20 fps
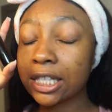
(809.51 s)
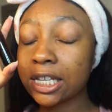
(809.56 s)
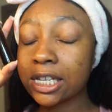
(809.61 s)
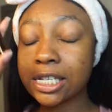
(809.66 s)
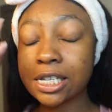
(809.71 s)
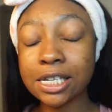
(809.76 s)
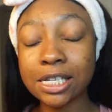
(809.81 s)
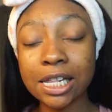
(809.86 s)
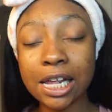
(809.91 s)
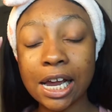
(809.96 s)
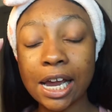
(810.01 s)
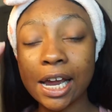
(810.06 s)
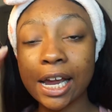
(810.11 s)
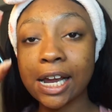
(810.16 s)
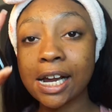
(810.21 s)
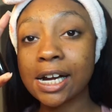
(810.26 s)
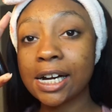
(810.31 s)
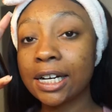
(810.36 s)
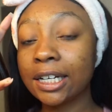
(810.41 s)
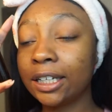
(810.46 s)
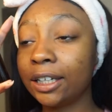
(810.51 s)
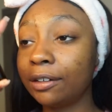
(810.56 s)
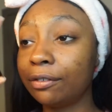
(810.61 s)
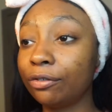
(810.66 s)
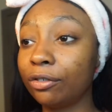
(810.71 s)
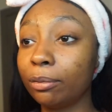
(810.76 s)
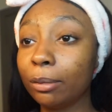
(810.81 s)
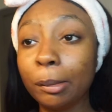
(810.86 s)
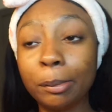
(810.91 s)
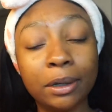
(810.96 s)
This is like a gift
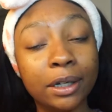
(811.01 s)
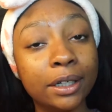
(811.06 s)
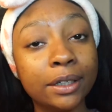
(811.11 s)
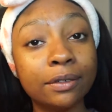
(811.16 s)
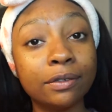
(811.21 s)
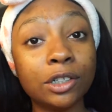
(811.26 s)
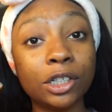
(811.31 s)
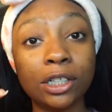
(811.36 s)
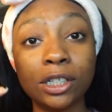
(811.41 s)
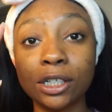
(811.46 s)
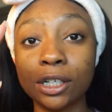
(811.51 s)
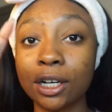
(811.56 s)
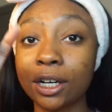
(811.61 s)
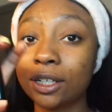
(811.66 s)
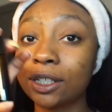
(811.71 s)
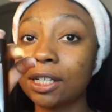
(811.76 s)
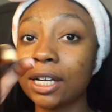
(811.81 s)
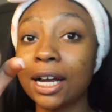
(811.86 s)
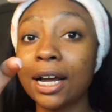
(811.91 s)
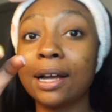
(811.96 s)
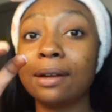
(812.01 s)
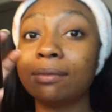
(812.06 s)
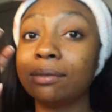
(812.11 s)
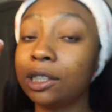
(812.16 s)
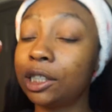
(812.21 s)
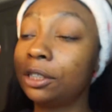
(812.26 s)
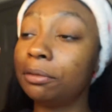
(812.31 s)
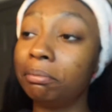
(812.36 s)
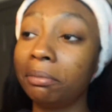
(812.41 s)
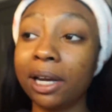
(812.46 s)
from above. She took her time
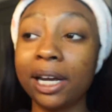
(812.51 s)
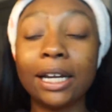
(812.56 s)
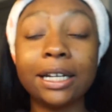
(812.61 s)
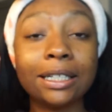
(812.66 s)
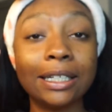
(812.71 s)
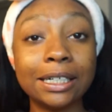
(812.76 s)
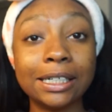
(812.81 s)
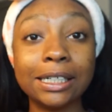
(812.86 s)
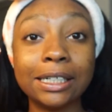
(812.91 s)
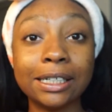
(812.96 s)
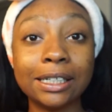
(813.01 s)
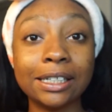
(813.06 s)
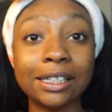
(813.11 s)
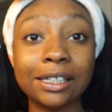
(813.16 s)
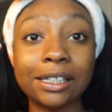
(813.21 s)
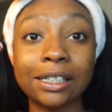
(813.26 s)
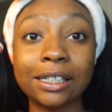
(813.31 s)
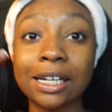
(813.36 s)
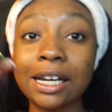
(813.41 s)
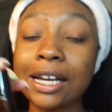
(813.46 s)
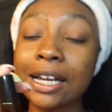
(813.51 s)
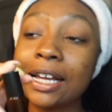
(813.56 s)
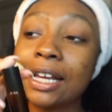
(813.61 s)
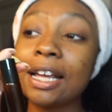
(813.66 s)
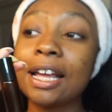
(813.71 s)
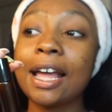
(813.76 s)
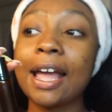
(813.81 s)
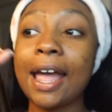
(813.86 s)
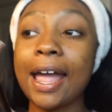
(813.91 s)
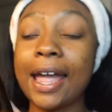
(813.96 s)
when she made this,
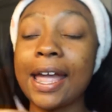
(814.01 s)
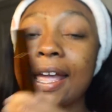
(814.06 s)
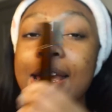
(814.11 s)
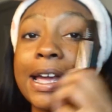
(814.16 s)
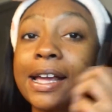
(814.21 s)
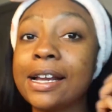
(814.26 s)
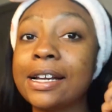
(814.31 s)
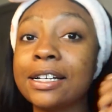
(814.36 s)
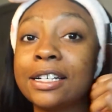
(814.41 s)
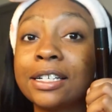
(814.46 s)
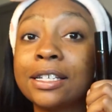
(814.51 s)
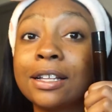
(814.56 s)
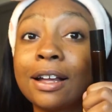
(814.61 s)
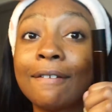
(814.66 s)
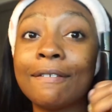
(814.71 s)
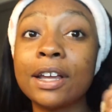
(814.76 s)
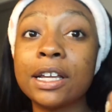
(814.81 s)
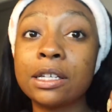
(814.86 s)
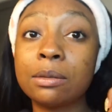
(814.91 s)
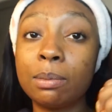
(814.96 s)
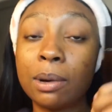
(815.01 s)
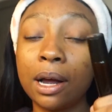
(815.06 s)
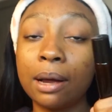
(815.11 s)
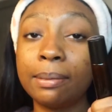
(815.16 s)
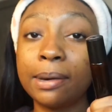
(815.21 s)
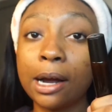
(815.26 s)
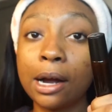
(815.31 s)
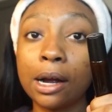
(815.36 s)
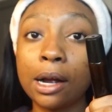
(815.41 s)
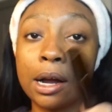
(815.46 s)
and this stuff is
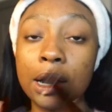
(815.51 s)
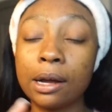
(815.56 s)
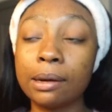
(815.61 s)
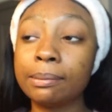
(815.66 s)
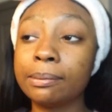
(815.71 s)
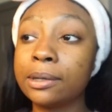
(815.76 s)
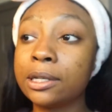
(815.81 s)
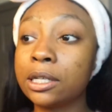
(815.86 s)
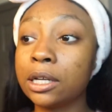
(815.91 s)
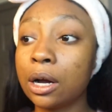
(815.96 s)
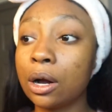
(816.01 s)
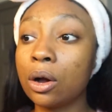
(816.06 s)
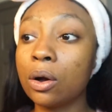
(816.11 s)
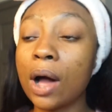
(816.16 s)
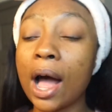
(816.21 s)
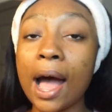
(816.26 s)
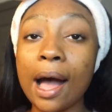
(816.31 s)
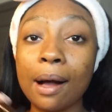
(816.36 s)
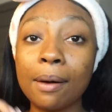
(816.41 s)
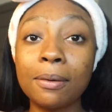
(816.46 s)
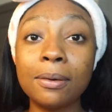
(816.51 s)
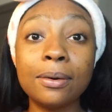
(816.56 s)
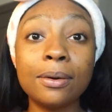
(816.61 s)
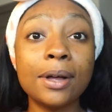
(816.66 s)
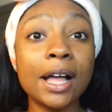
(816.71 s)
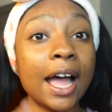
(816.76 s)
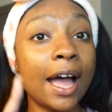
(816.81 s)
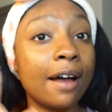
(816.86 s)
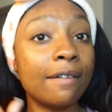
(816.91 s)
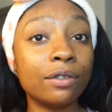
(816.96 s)
bomb.com. So I will
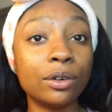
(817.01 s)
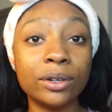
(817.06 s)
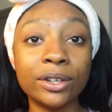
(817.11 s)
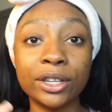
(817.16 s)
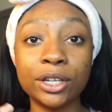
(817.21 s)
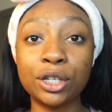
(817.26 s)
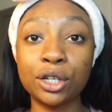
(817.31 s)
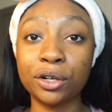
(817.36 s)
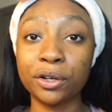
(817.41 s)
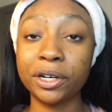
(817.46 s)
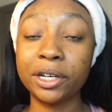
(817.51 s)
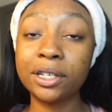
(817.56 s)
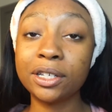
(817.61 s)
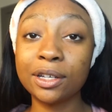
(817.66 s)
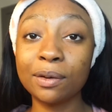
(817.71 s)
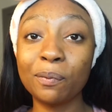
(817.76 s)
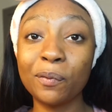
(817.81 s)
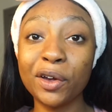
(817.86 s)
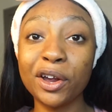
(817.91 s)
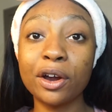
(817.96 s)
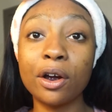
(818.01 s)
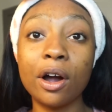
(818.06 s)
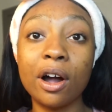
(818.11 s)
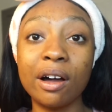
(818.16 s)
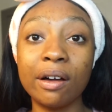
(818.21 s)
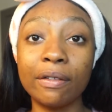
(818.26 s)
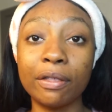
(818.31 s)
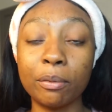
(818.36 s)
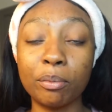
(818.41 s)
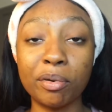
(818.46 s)
have on the screen somewhere
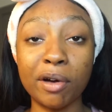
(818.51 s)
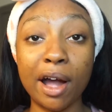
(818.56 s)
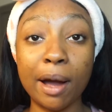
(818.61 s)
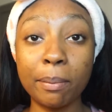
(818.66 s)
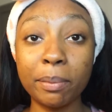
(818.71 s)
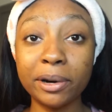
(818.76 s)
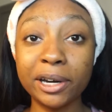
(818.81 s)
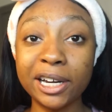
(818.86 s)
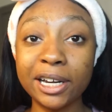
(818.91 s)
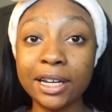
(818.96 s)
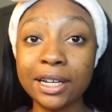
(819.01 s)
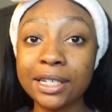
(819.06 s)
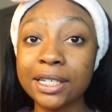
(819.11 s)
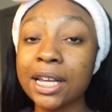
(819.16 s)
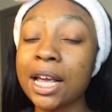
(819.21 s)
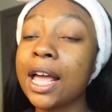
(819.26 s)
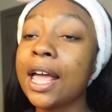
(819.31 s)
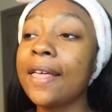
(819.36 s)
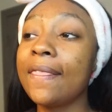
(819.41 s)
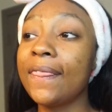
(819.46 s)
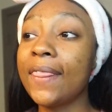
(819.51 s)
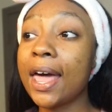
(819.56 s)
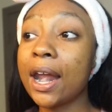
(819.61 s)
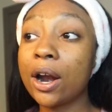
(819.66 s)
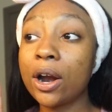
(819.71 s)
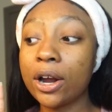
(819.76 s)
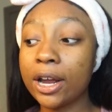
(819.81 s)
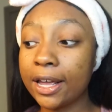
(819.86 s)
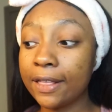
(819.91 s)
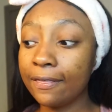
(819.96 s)
all the properties that
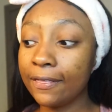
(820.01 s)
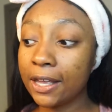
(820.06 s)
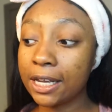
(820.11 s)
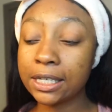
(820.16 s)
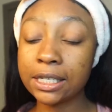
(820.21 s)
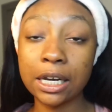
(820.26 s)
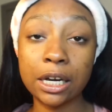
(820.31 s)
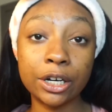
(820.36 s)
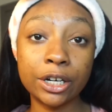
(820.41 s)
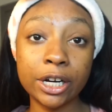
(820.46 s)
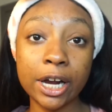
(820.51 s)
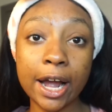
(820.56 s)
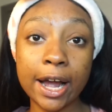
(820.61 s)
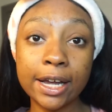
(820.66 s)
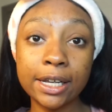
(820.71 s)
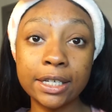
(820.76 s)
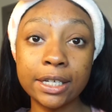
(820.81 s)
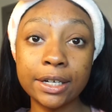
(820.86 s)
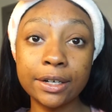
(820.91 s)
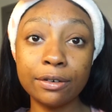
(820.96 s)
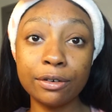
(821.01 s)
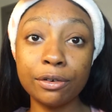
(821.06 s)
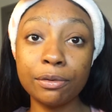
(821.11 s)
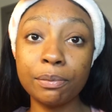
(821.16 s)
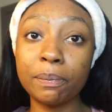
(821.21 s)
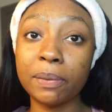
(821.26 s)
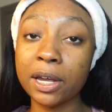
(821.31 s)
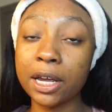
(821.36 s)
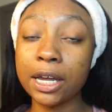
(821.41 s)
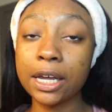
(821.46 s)
are in this under eye
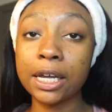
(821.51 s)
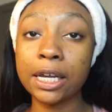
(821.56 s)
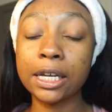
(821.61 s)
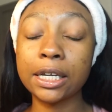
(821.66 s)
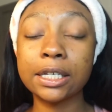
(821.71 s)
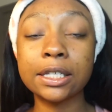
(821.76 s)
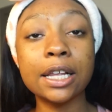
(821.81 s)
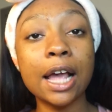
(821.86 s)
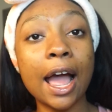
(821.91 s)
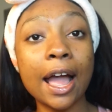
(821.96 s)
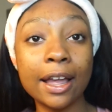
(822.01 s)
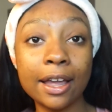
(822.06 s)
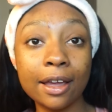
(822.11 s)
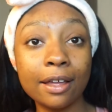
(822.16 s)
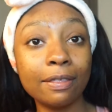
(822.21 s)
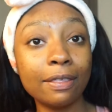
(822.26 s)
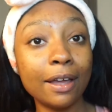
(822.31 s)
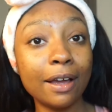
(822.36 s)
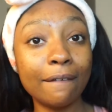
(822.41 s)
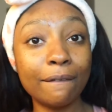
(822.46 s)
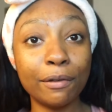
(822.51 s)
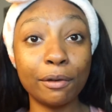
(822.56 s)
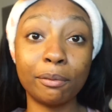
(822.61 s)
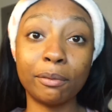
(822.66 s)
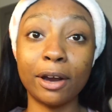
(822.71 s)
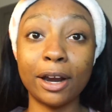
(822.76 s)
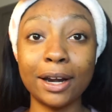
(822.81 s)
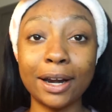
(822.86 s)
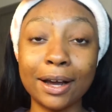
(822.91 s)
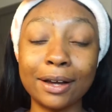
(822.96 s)
serum because I can't think of them
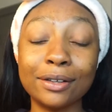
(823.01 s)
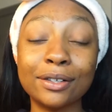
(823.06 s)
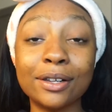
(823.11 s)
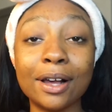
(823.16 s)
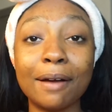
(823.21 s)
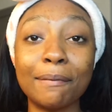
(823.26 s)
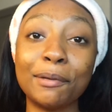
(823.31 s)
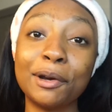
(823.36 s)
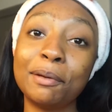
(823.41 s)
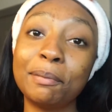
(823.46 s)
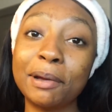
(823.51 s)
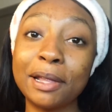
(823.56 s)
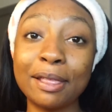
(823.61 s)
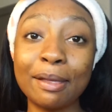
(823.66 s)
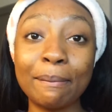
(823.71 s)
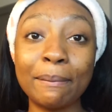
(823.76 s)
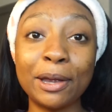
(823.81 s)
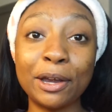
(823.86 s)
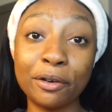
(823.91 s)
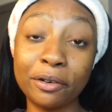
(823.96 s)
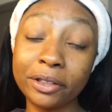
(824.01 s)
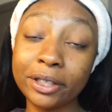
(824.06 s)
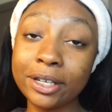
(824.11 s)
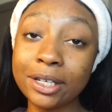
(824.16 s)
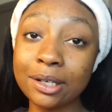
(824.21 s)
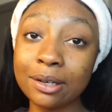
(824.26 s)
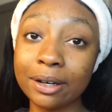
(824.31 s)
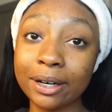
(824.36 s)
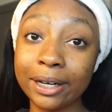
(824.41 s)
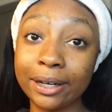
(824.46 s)
right now. So I'm gonna put them here on the
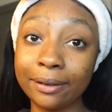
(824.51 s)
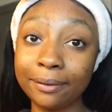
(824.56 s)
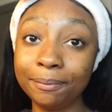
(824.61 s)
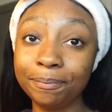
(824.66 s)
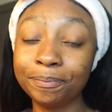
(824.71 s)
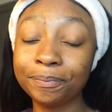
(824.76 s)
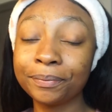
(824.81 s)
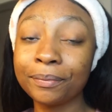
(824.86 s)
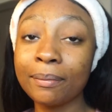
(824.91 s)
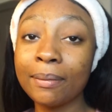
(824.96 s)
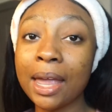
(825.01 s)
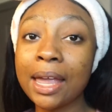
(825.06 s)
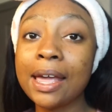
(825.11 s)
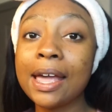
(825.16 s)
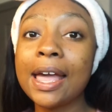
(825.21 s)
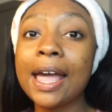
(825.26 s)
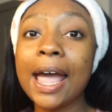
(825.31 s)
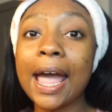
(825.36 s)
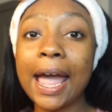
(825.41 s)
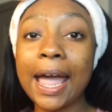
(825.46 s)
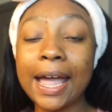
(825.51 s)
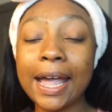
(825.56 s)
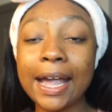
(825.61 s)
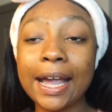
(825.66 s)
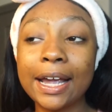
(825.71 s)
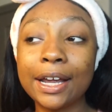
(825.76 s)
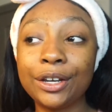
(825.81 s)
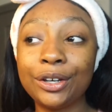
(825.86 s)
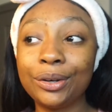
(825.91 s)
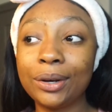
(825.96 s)
screen,
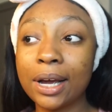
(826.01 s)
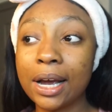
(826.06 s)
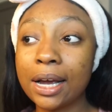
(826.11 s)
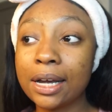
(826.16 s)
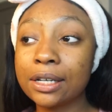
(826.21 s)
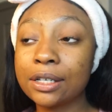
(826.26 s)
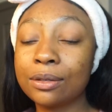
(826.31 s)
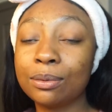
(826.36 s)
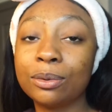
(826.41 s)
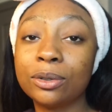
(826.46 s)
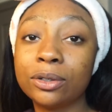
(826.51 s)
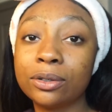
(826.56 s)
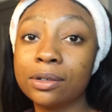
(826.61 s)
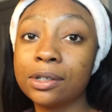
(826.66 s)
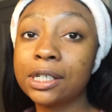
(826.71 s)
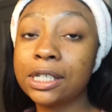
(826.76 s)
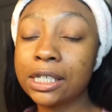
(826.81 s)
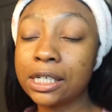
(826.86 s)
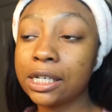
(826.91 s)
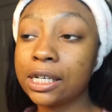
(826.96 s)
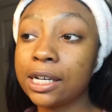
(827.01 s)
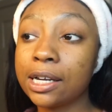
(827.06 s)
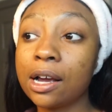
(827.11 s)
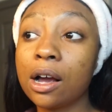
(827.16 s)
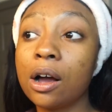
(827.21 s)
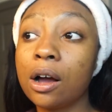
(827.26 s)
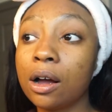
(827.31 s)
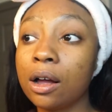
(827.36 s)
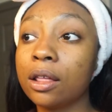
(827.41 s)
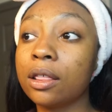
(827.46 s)
and you guys will see
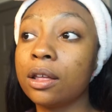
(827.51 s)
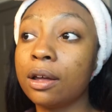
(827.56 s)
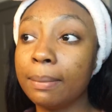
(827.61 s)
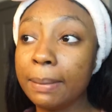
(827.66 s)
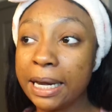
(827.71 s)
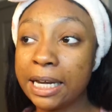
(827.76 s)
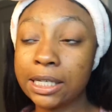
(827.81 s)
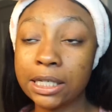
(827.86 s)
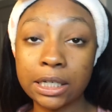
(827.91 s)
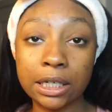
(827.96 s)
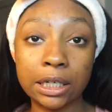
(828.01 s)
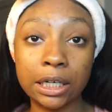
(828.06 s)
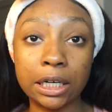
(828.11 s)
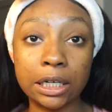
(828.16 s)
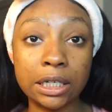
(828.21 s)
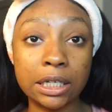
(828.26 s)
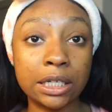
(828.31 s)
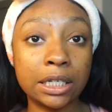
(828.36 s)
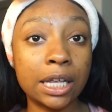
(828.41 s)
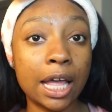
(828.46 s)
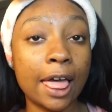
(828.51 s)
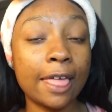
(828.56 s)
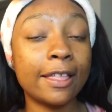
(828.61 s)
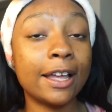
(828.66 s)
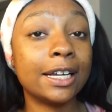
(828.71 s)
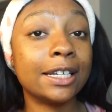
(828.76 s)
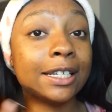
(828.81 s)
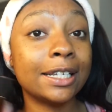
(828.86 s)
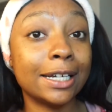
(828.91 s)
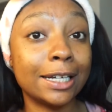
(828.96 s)
all the amazingness
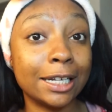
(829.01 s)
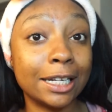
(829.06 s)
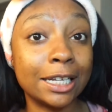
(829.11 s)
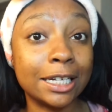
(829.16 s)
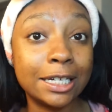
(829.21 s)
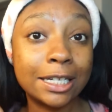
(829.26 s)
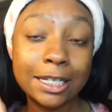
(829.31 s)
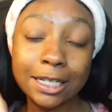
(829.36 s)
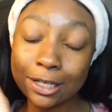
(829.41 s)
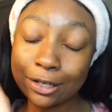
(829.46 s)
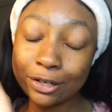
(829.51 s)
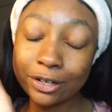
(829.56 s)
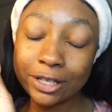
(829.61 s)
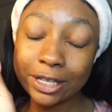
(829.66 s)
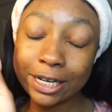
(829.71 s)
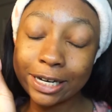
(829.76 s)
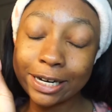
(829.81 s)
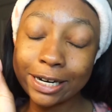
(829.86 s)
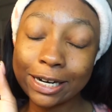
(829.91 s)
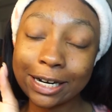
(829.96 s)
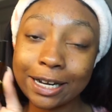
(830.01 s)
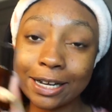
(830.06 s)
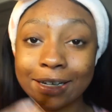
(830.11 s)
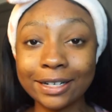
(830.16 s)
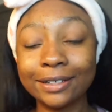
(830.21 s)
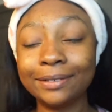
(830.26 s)
that's in this little thing.